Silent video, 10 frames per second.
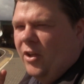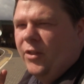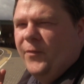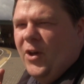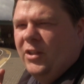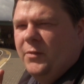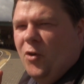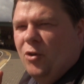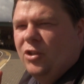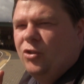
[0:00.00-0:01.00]
on the first of
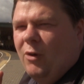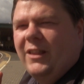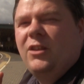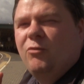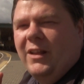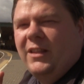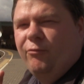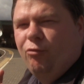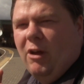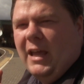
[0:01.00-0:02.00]
August twenty
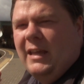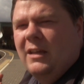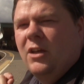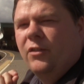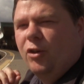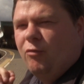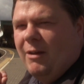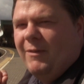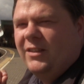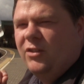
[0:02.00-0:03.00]
twenty-three, the
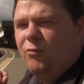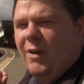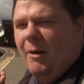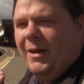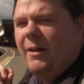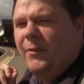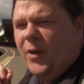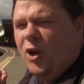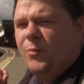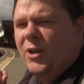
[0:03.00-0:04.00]
Great Western Railway have
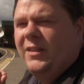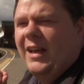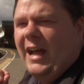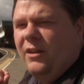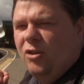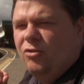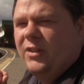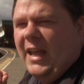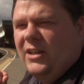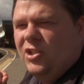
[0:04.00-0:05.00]
opened a new
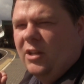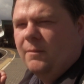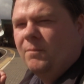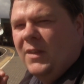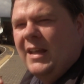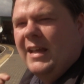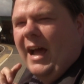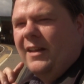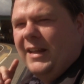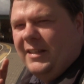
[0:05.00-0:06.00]
station,
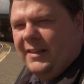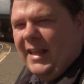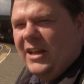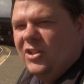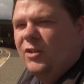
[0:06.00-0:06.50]
and this station